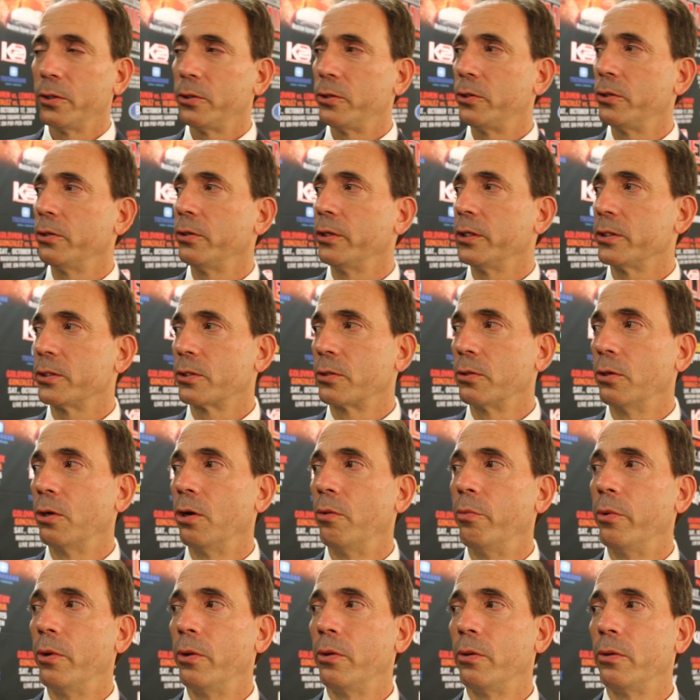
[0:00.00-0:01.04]
to his
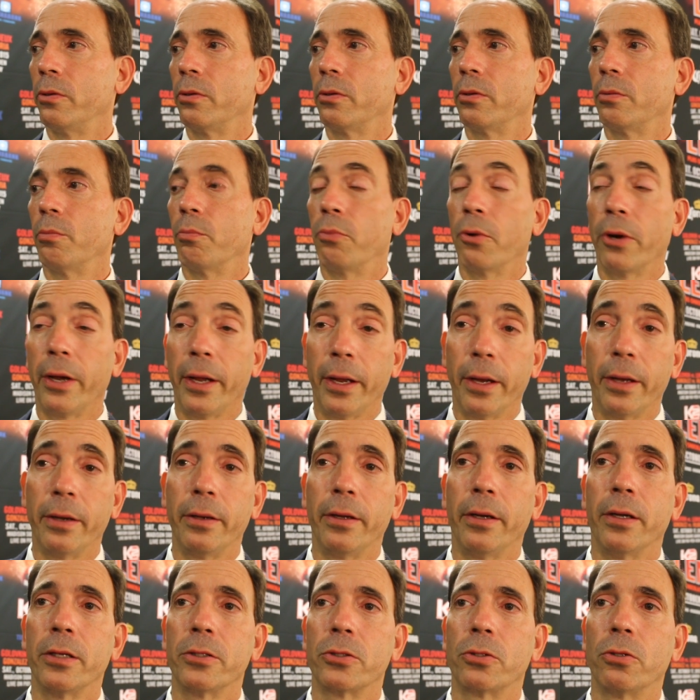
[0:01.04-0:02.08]
global brand
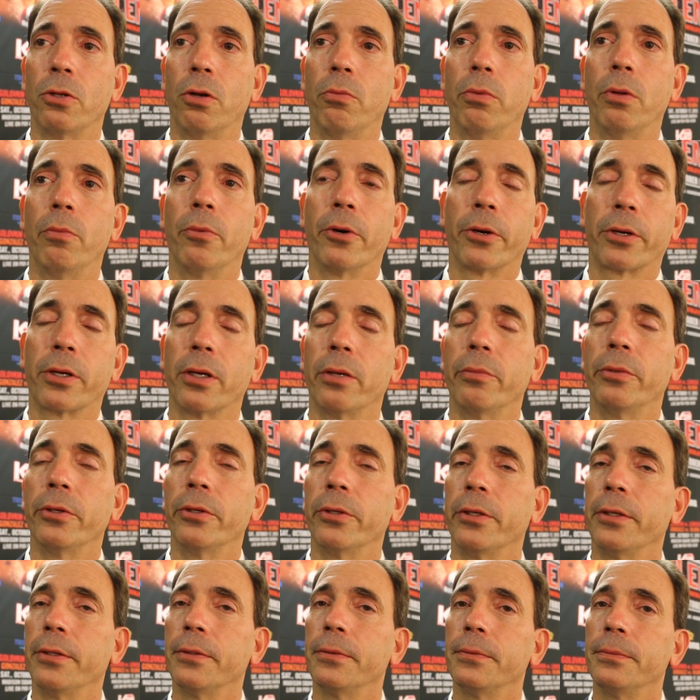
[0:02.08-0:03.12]
and his global
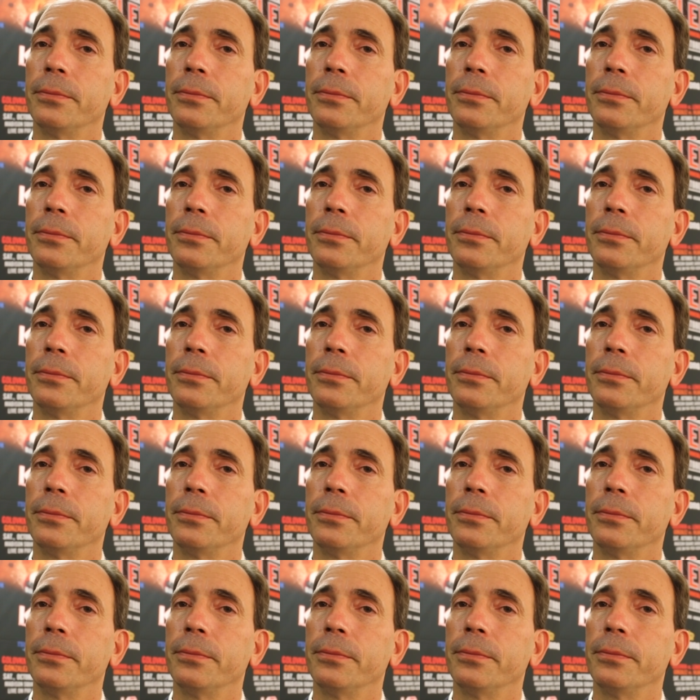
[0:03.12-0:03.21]
marketability.